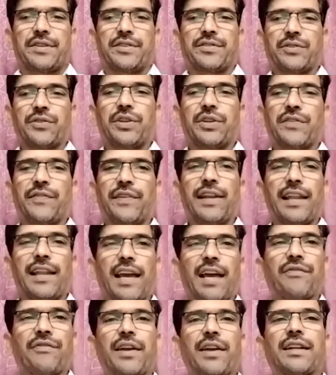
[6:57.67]
So it will
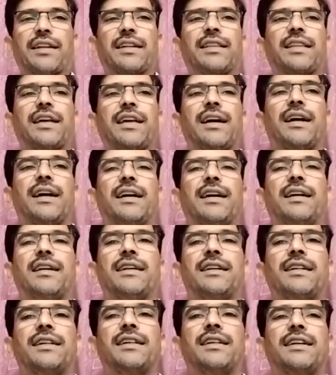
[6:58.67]
affect the
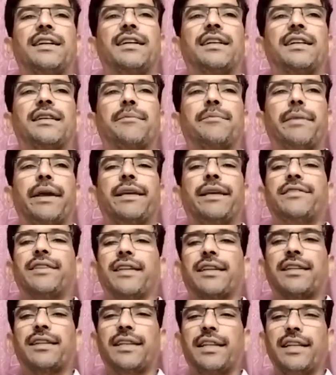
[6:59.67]

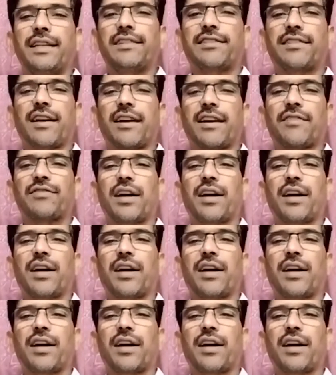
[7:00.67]
basic needs of